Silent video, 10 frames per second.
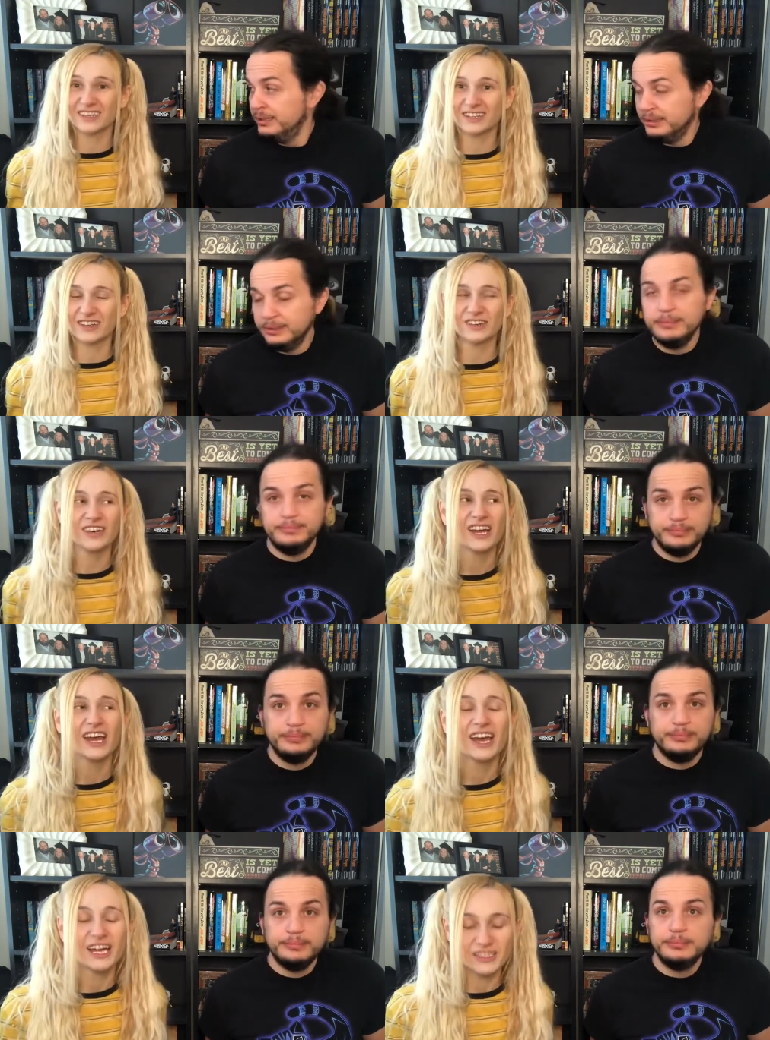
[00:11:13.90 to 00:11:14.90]
Speaker 1: know?
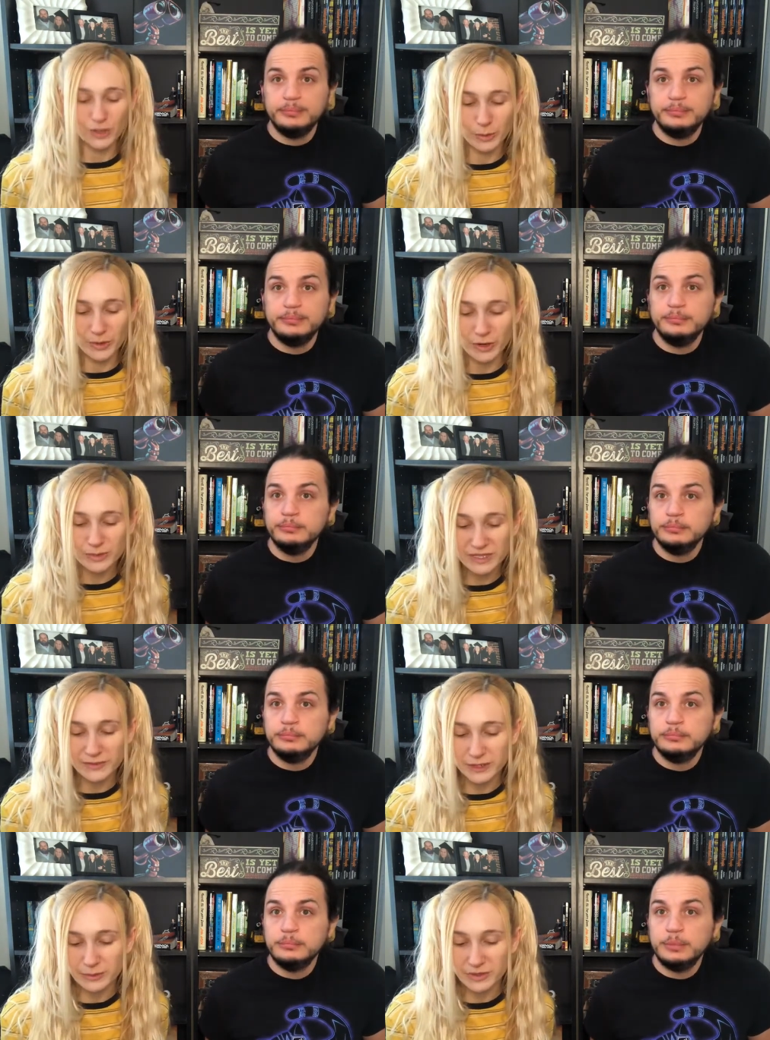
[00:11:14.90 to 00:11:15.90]
So, but who was the
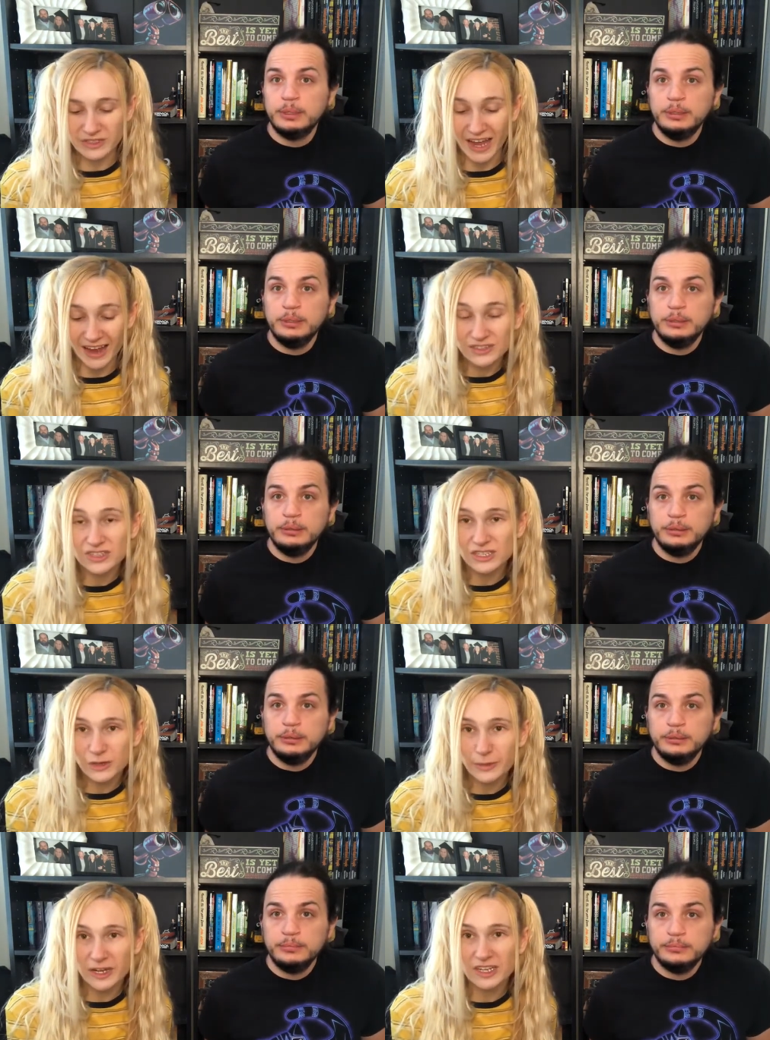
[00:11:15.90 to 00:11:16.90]
first person to actually know
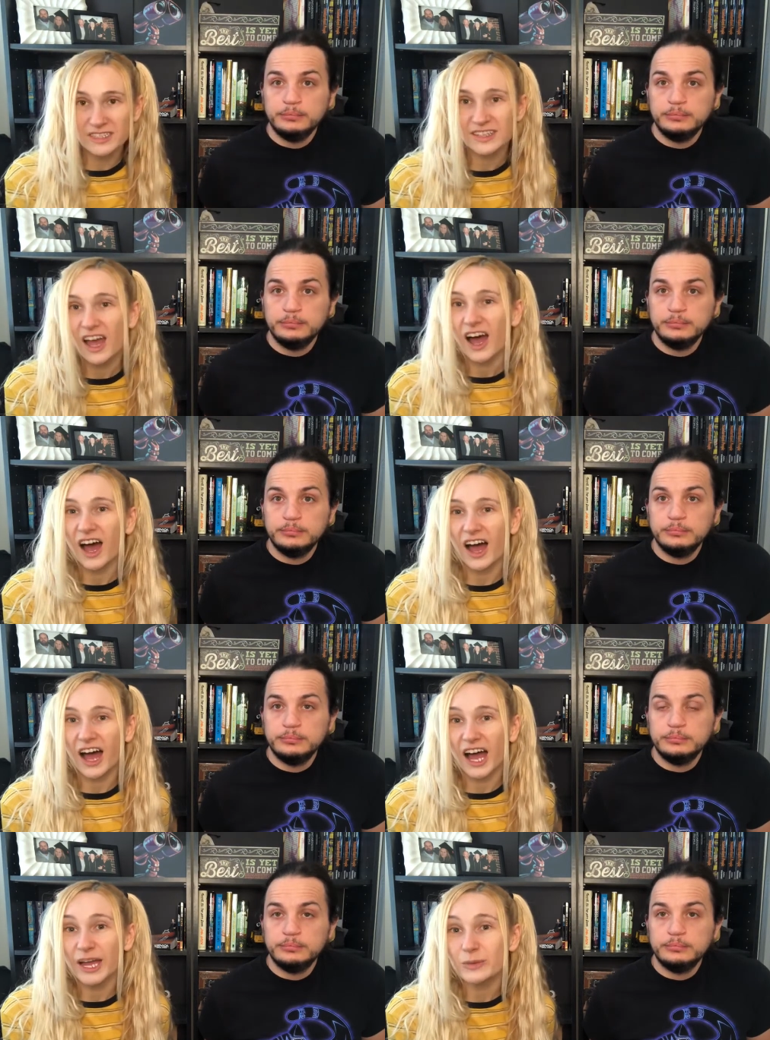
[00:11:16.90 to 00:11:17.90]
about us?
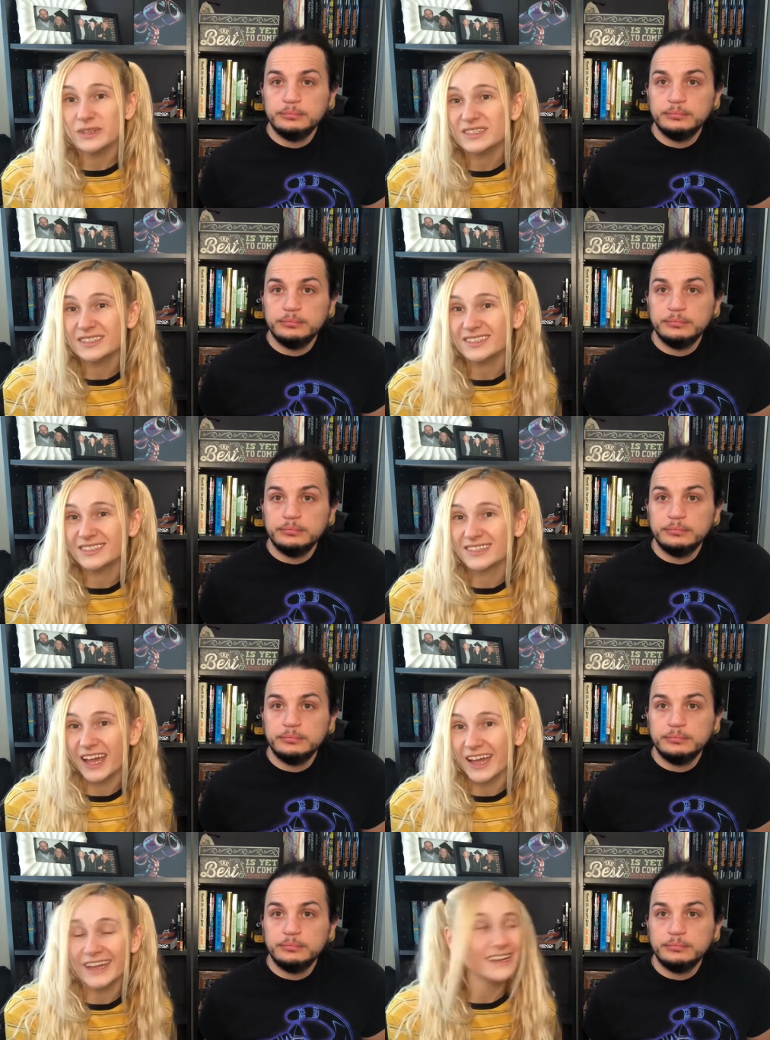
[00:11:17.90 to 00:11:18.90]
I would
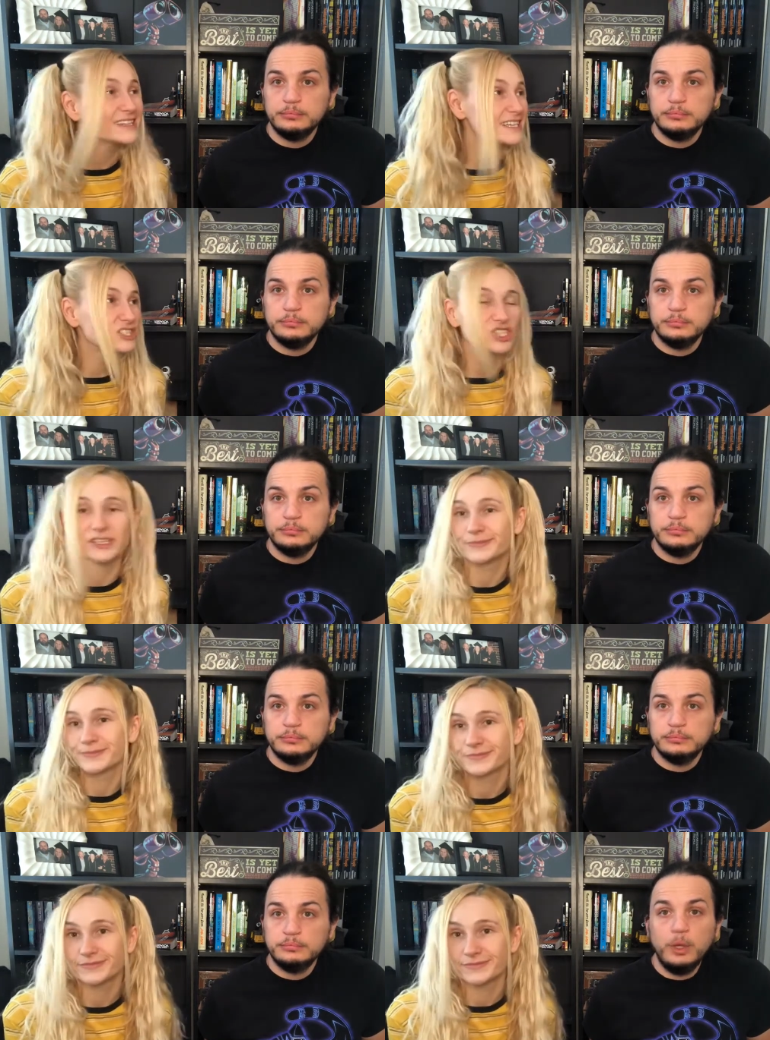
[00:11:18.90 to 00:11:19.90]
say Ninja.
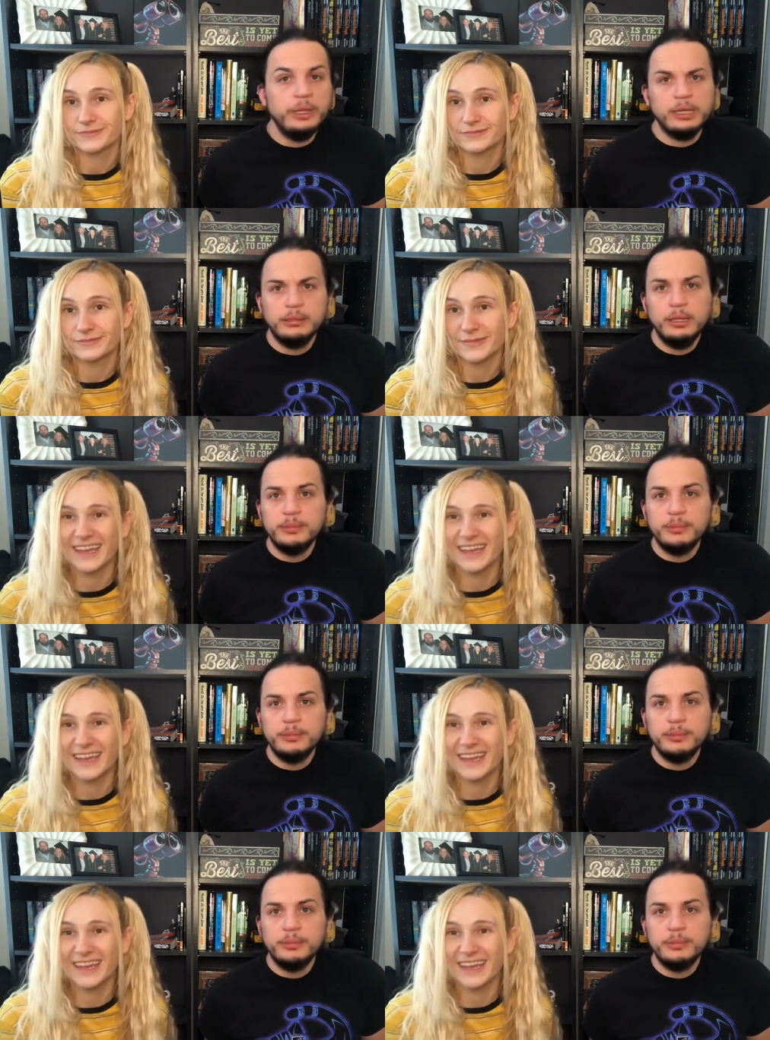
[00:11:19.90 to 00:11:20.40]
Speaker 2: Oh, yeah. 100%